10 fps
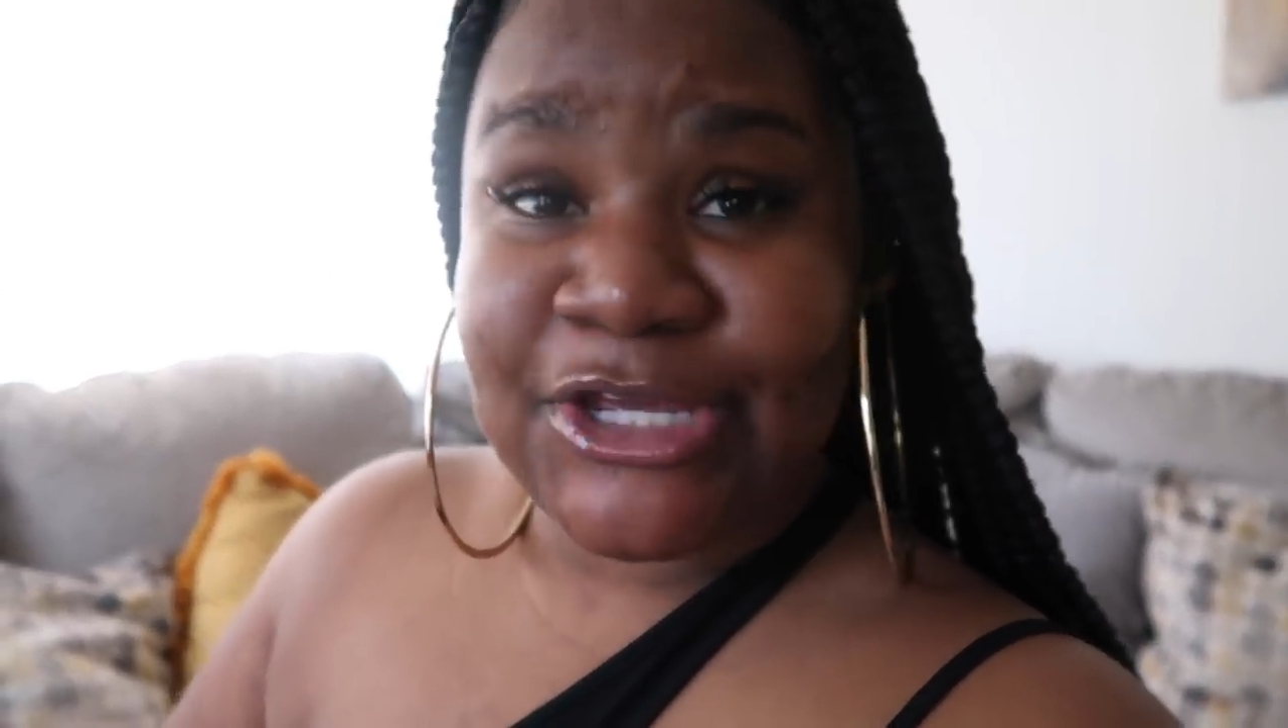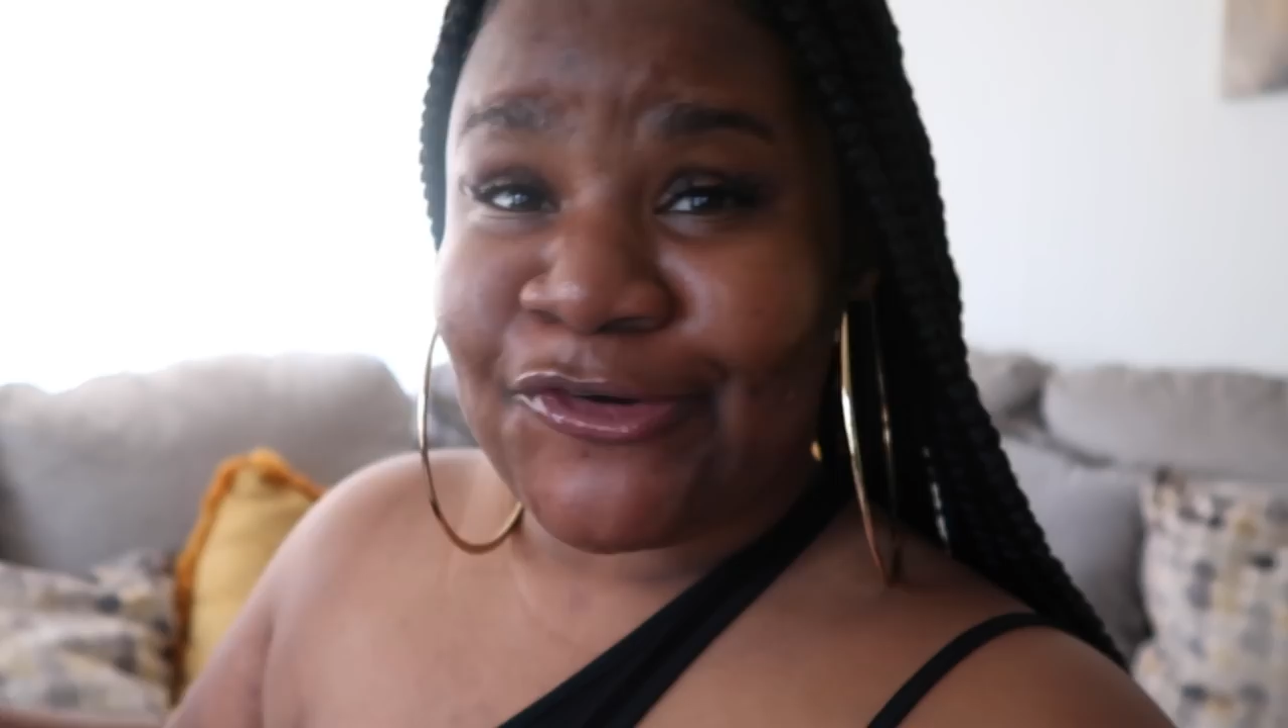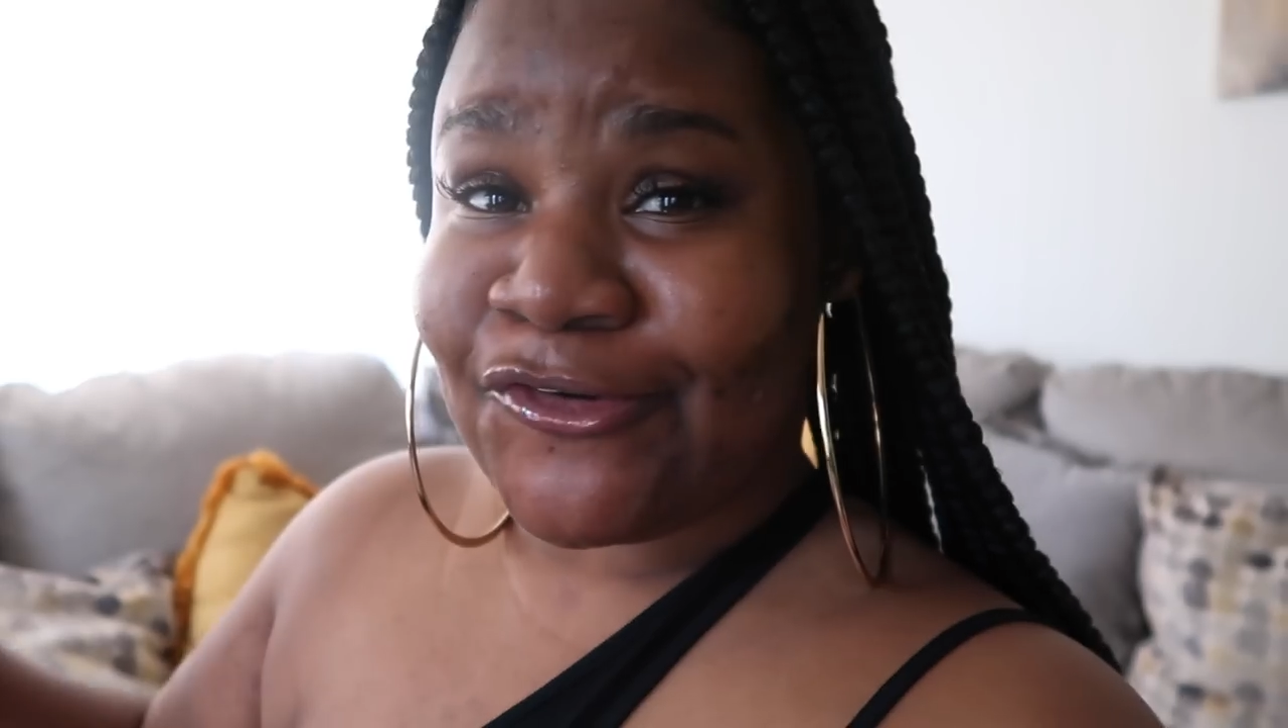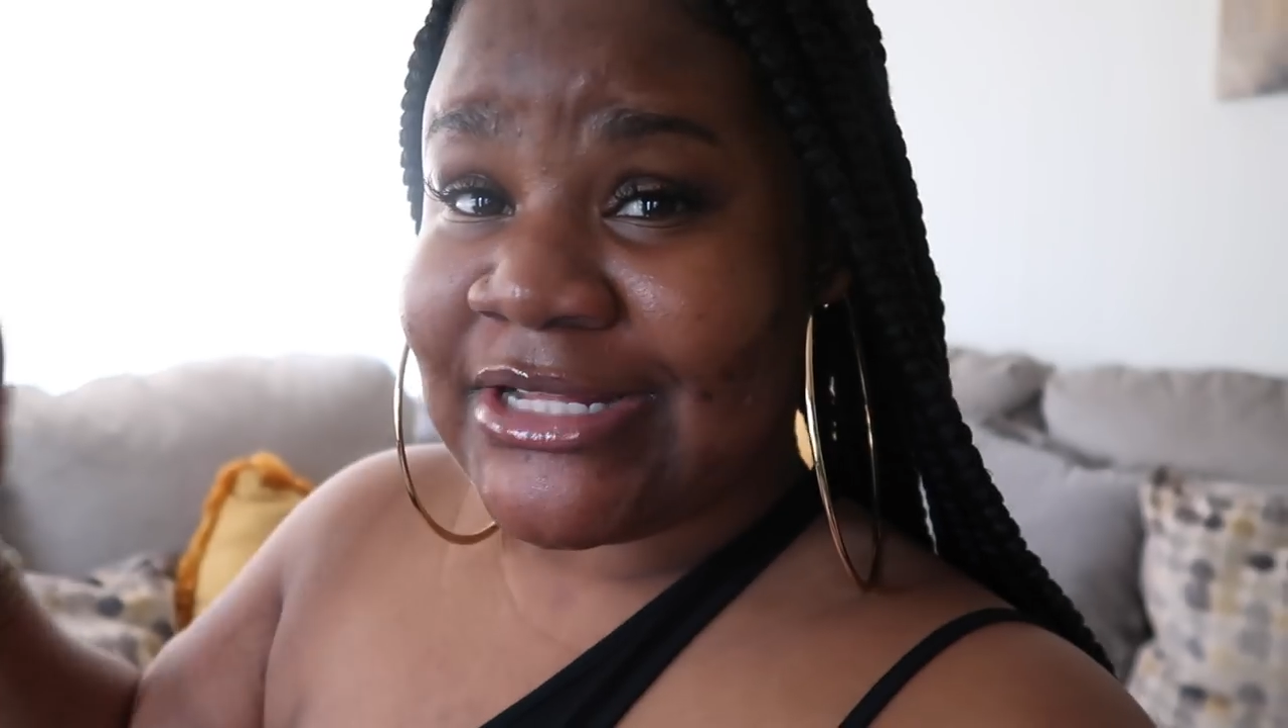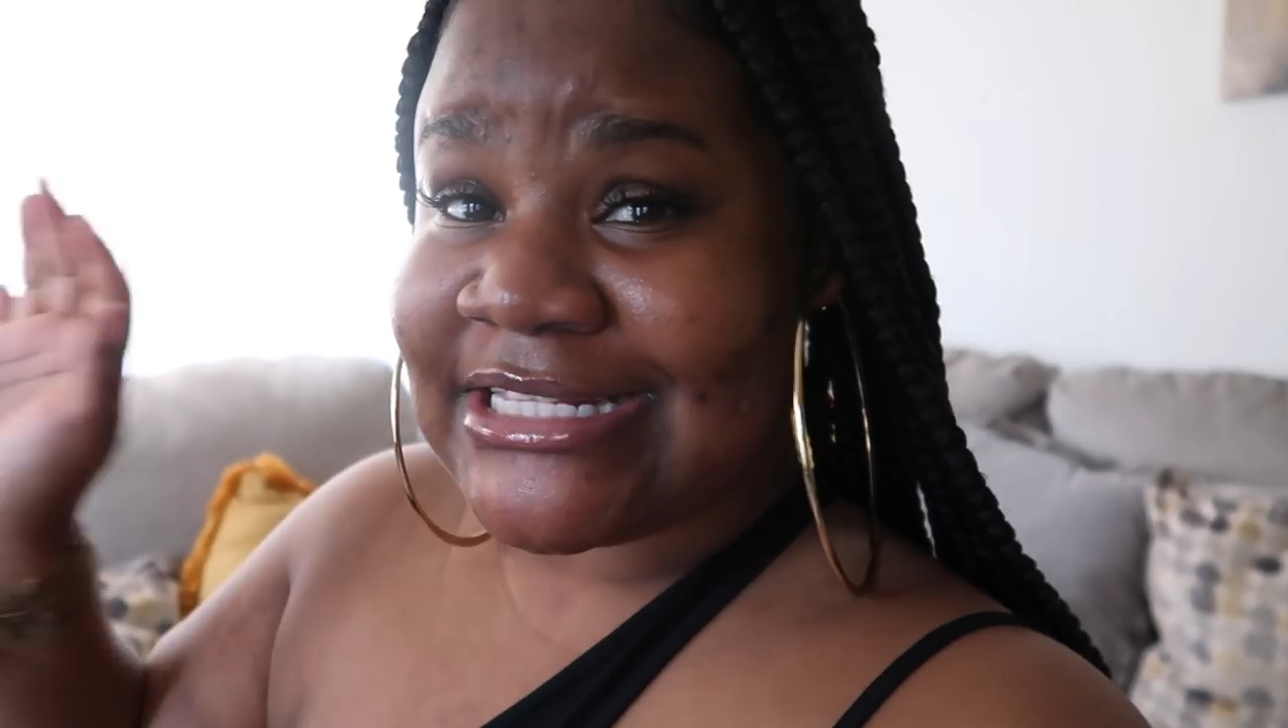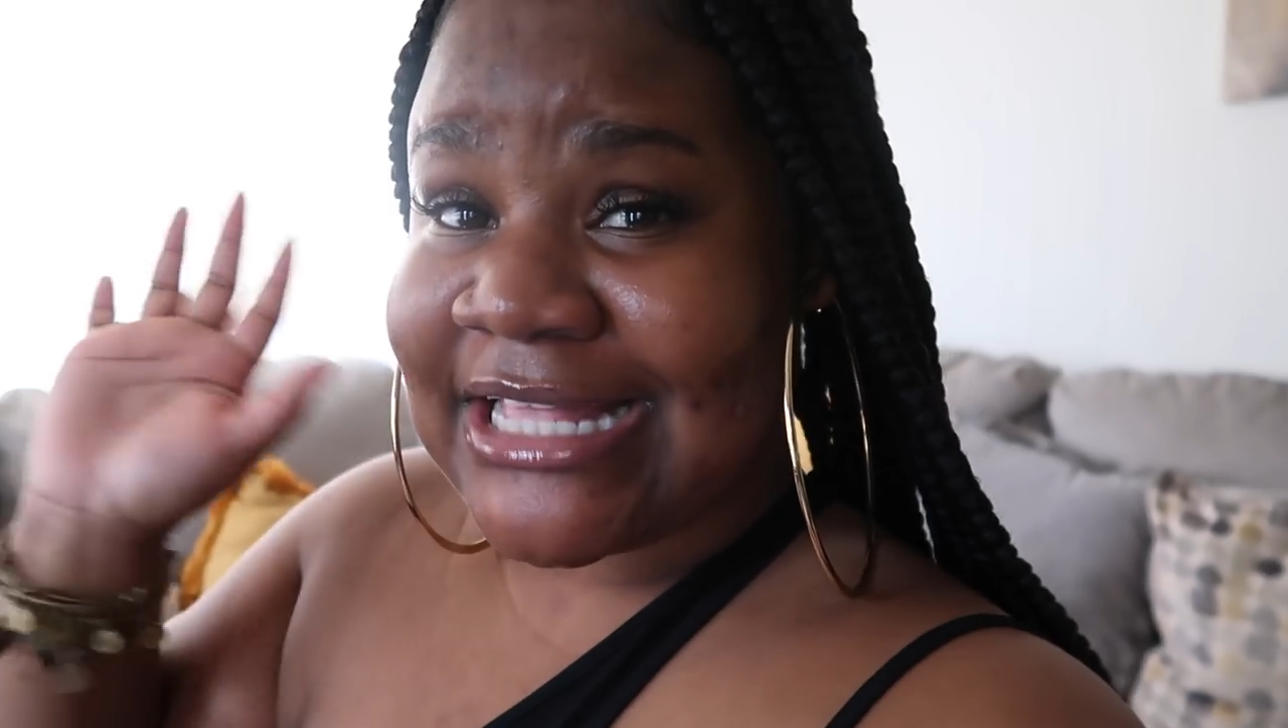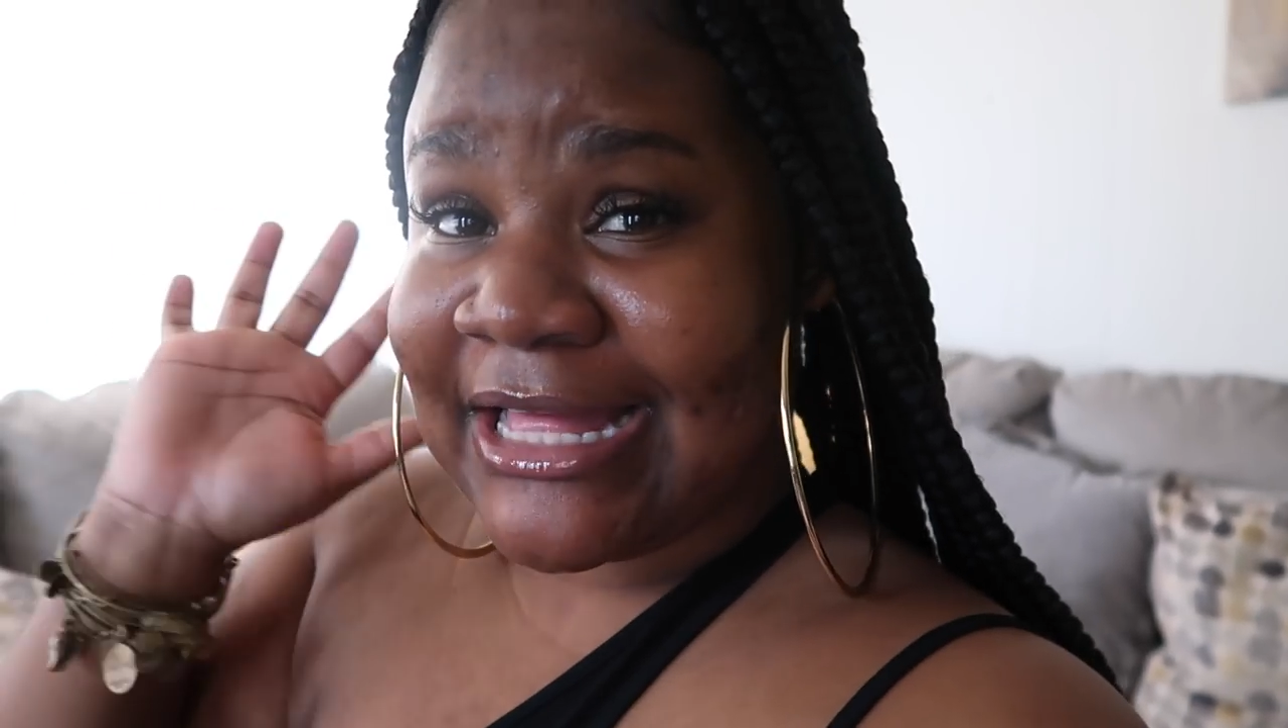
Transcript: Your girl is